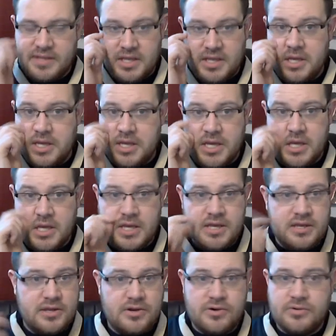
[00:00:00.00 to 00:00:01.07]

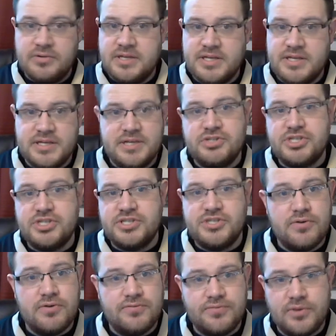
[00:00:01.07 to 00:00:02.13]
He was just
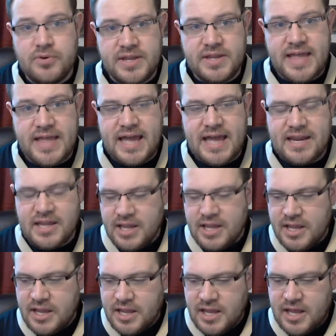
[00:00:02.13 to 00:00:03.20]
so fluid in that.
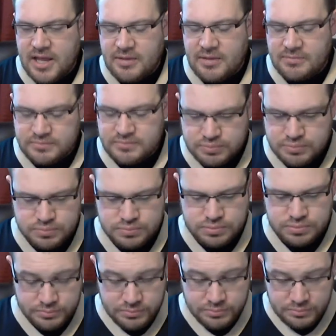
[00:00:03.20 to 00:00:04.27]

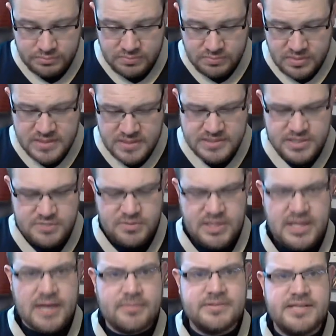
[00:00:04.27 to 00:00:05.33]

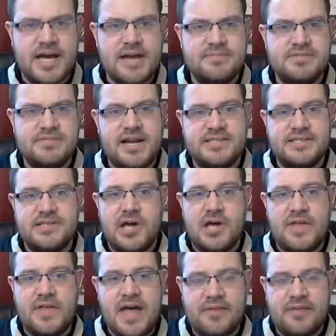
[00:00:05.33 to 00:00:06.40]
The couple times that I
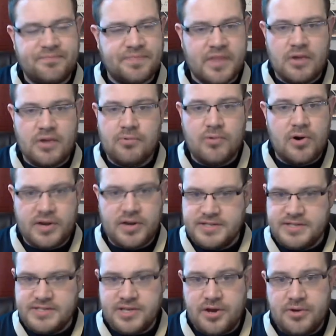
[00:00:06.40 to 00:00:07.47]
saw that work.
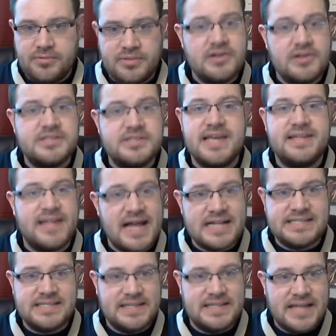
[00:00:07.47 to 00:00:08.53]
So there's a
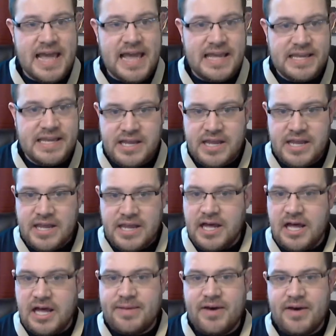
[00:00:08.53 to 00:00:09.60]
lot to like
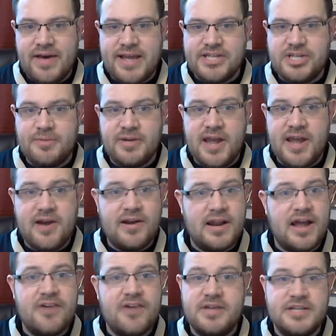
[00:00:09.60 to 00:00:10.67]
about AJ
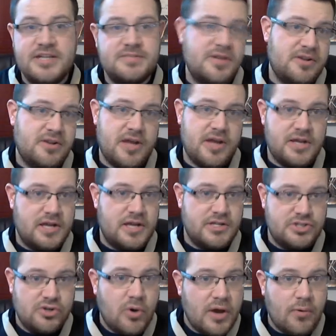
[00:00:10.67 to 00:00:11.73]
McCarron. It's been a
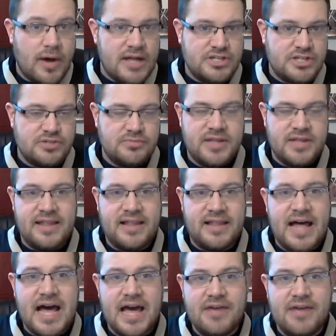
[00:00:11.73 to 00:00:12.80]
joy to watch him play
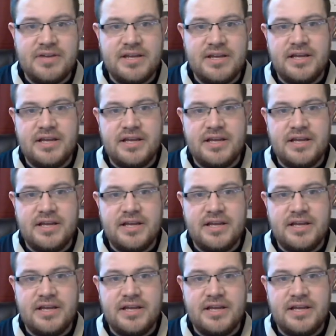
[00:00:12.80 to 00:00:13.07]
live